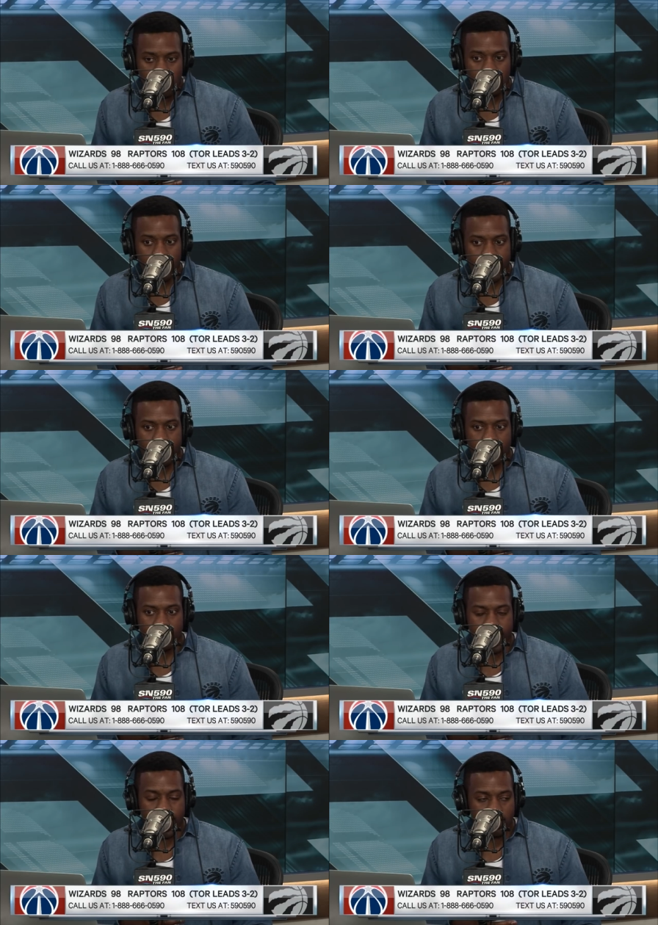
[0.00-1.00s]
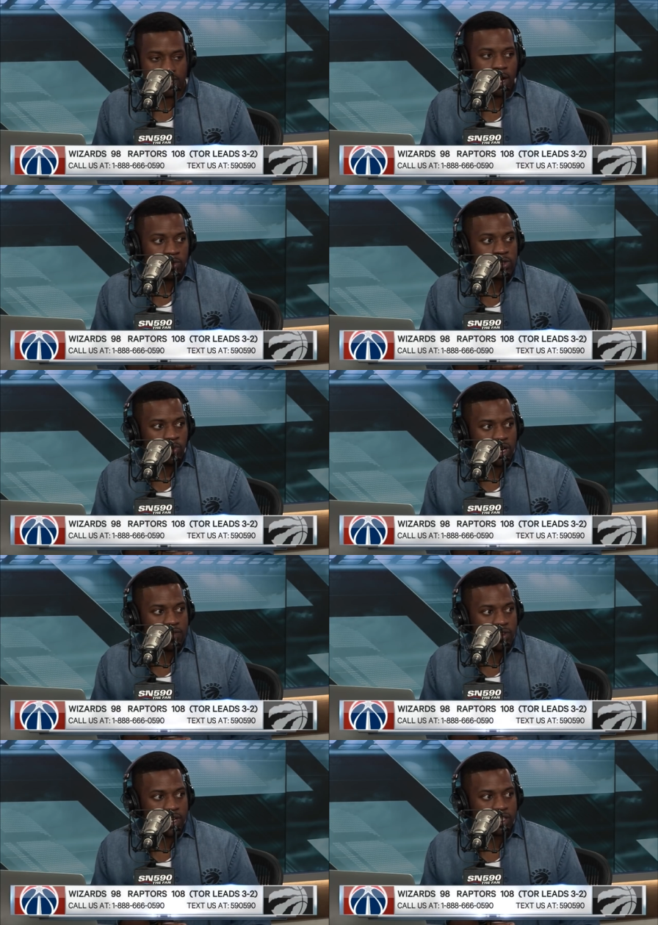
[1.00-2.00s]
to look at the negatives, that was one
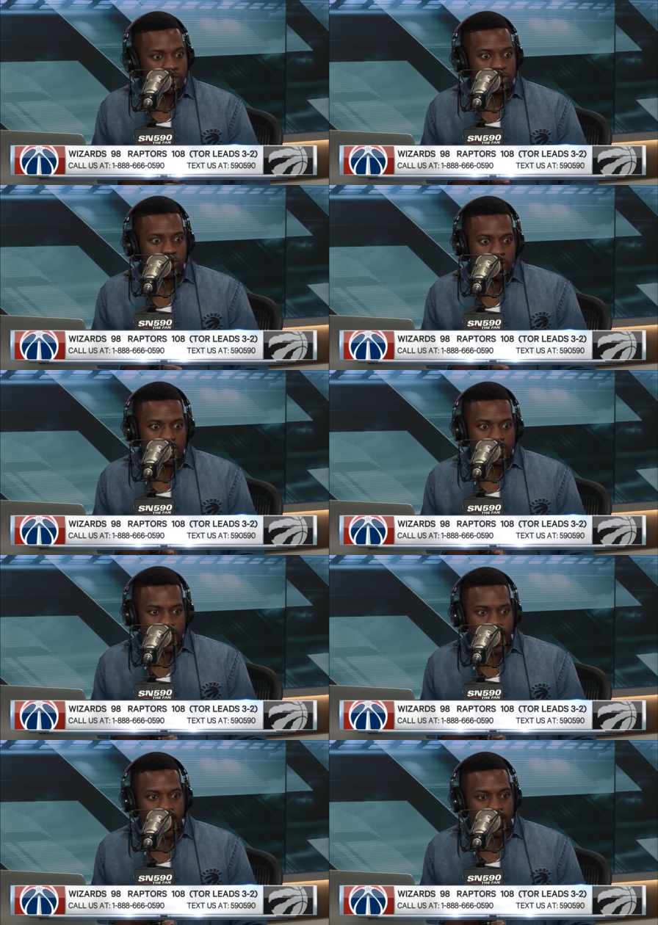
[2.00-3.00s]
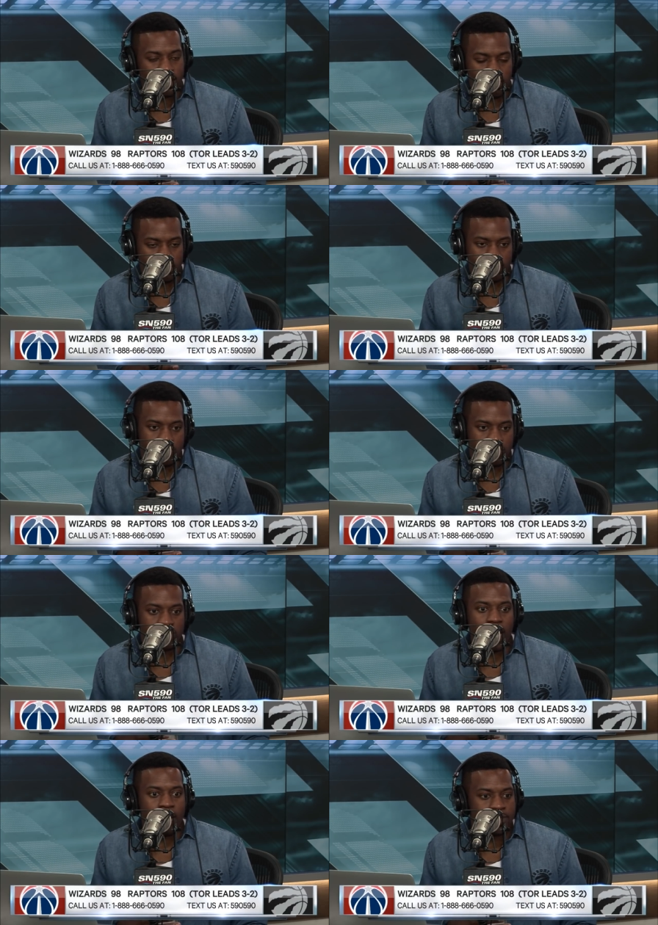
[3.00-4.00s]
of their issues was getting
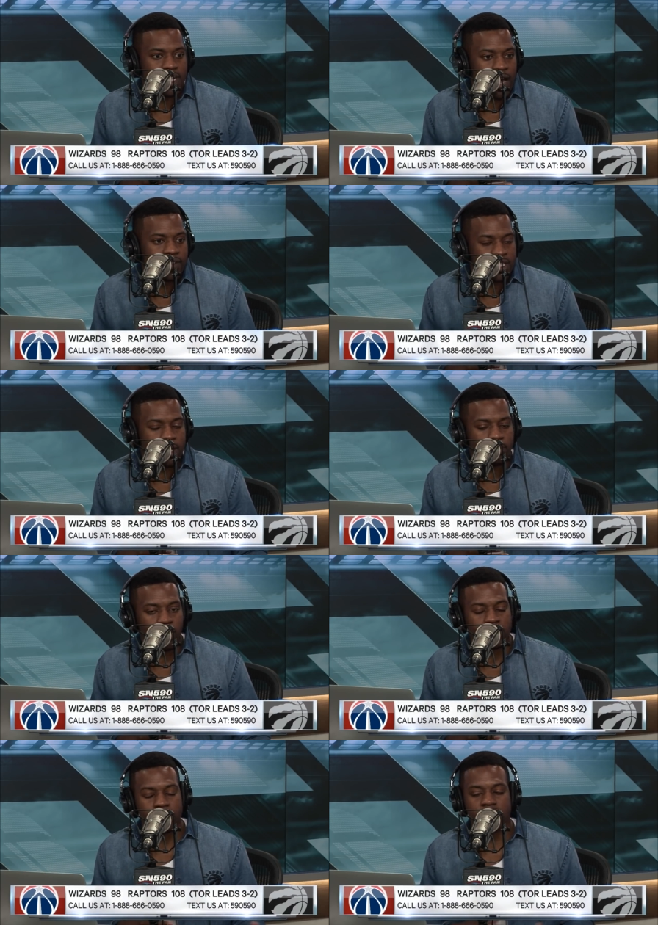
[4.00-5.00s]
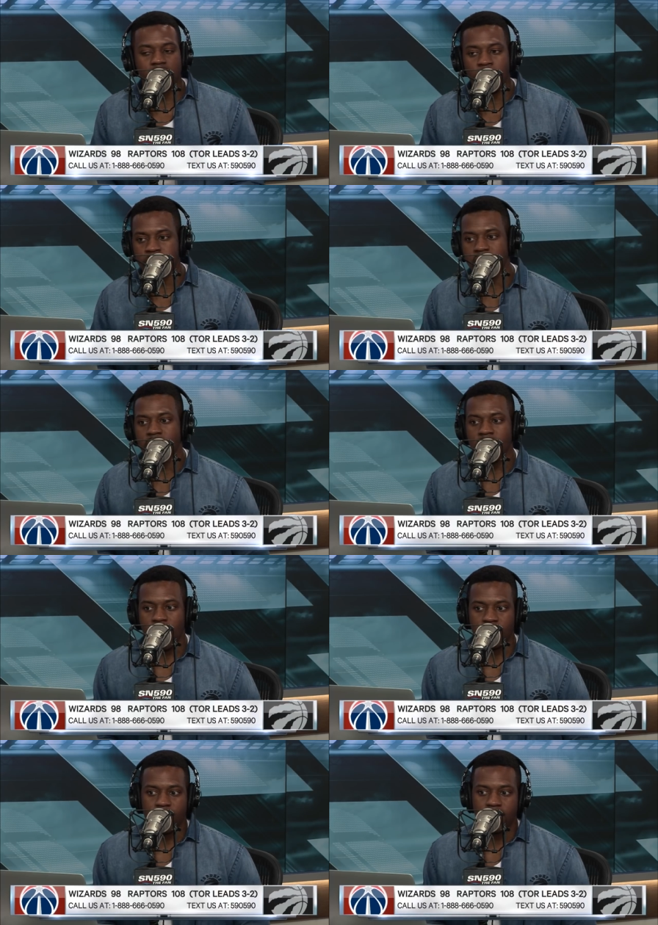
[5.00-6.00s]
stops and having to get multiple stops.
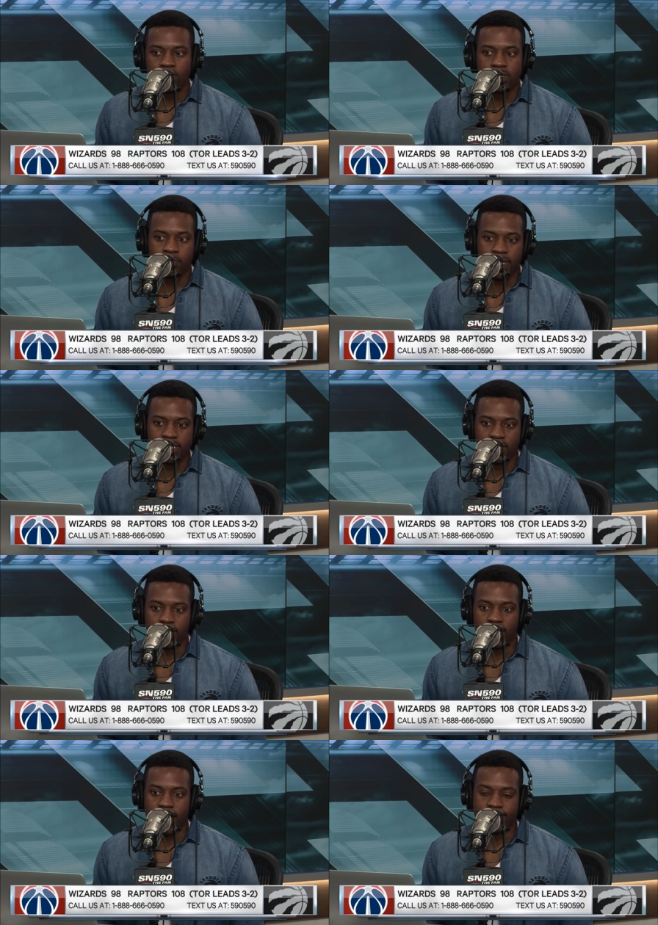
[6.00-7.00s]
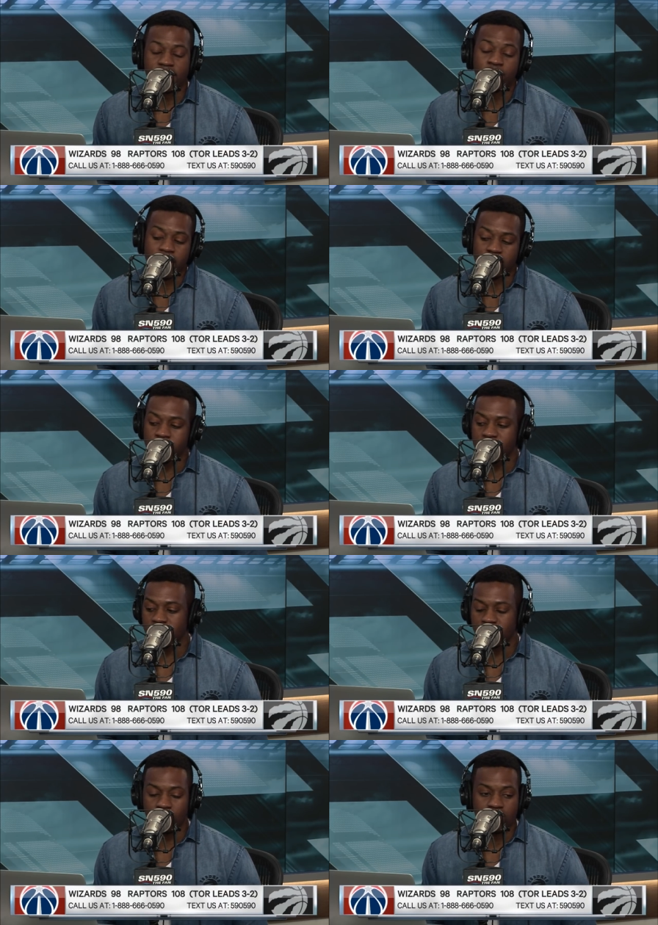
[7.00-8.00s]
I thought he was a beast on the glass, especially
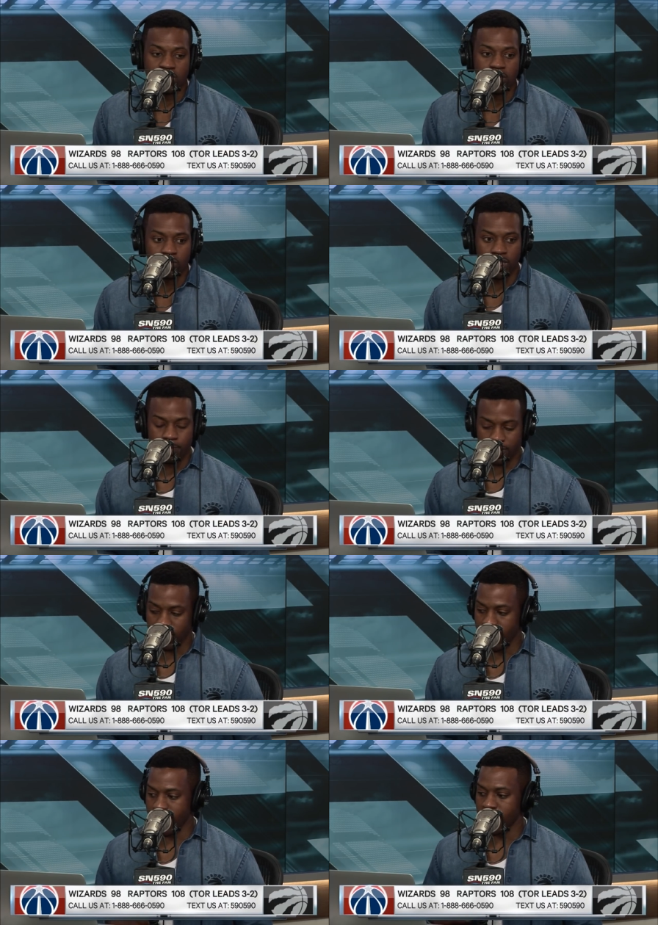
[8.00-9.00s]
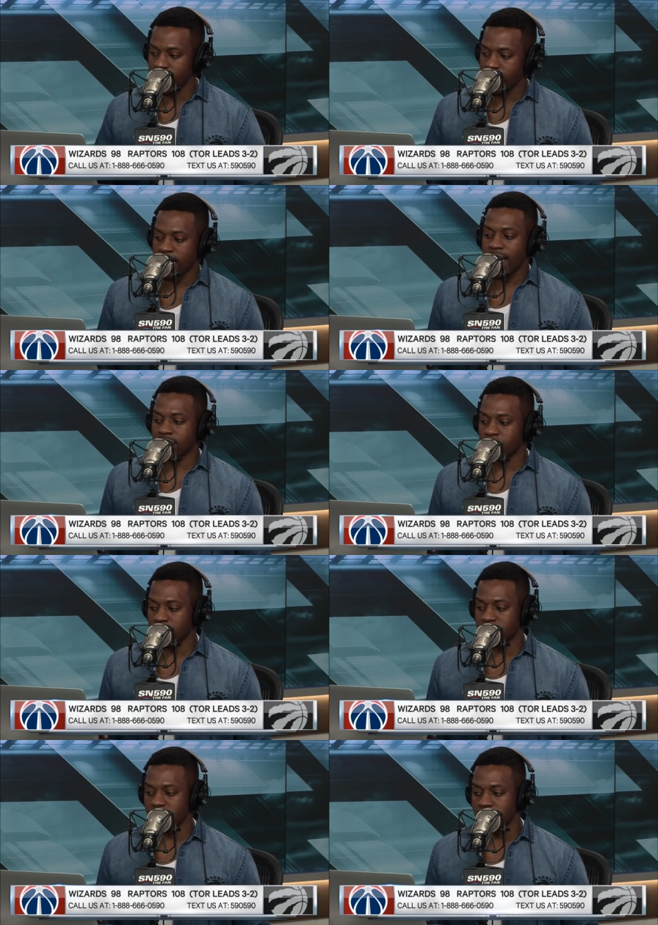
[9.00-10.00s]
because Serge didn't really play as
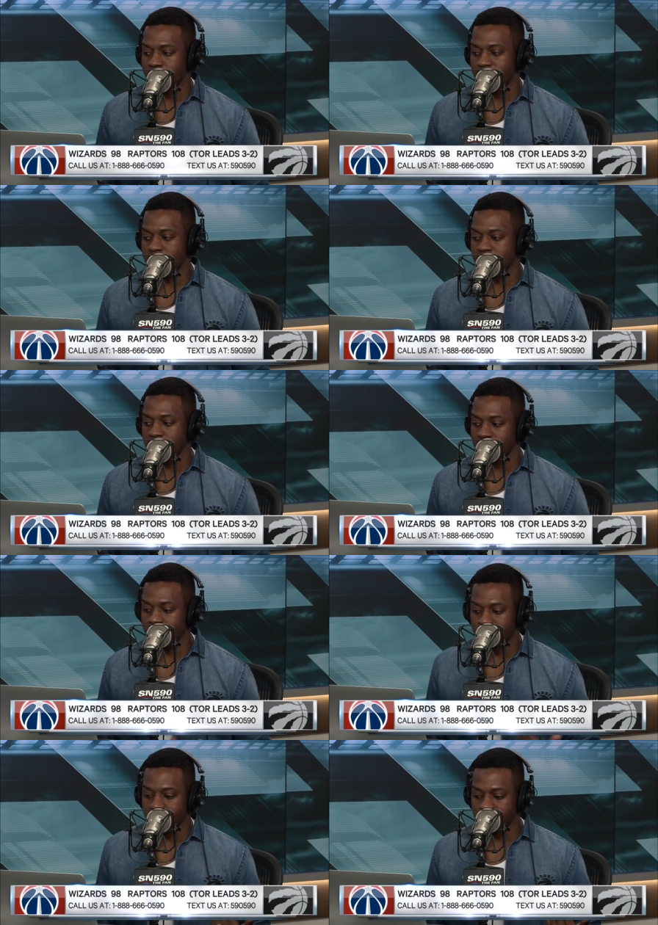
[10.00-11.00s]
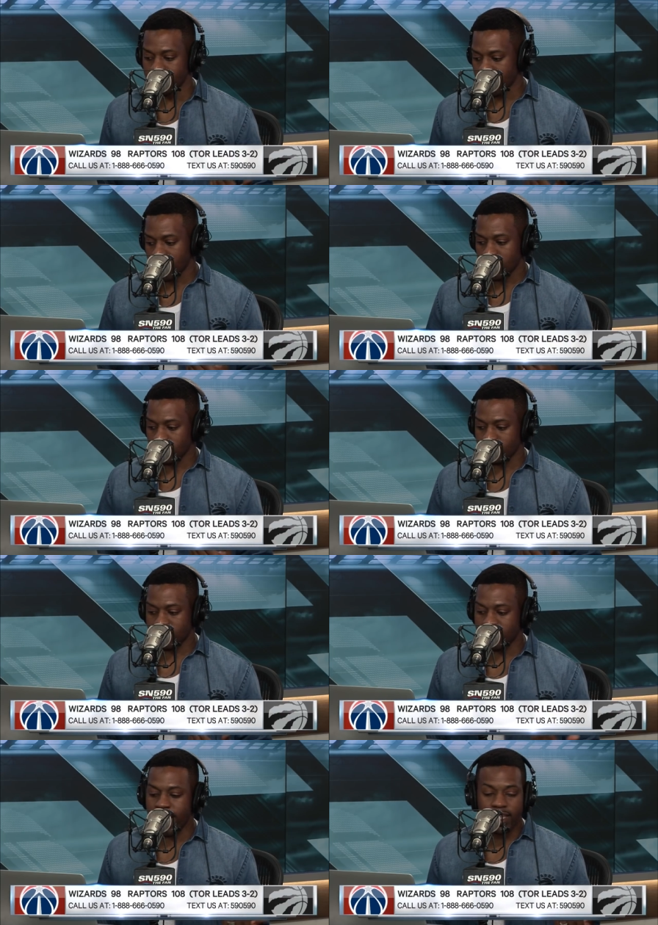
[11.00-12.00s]
much as you might think. He played, you know,
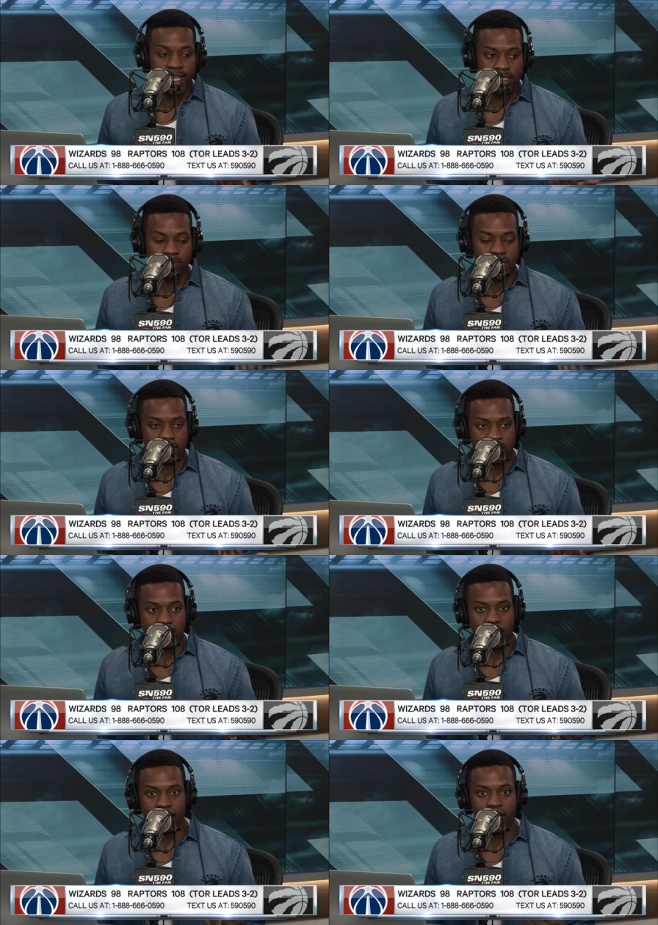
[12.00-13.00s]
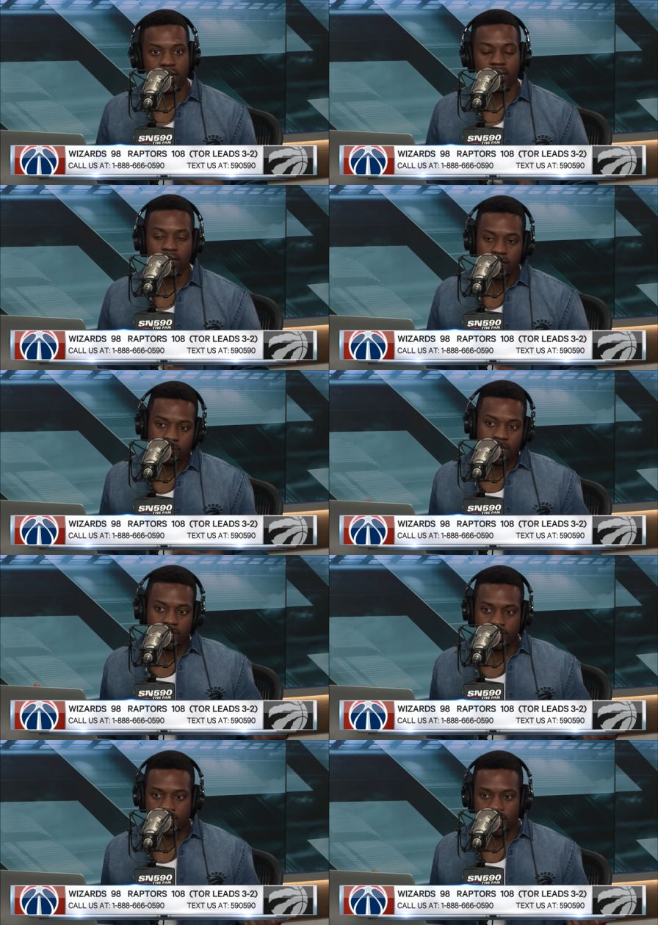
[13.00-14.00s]
10 less minutes than JV mm-hmm.
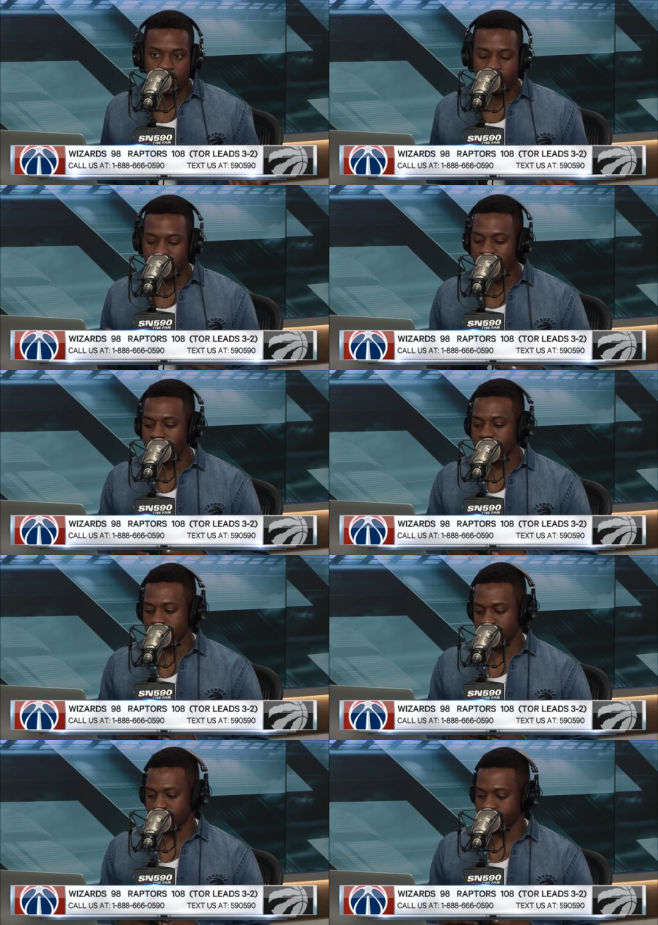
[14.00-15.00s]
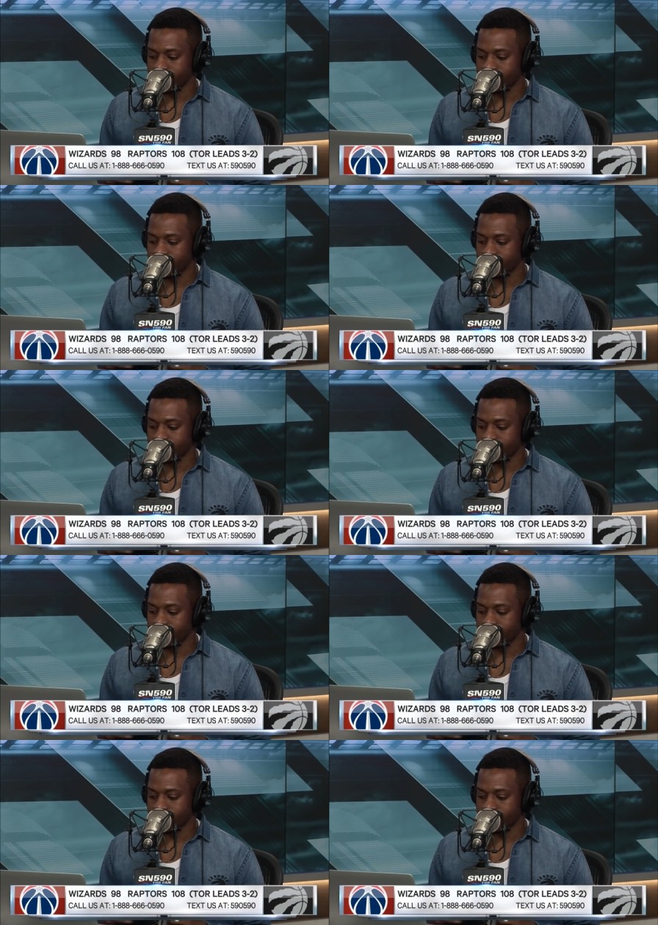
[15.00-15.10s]
because he didn't really have it tonight.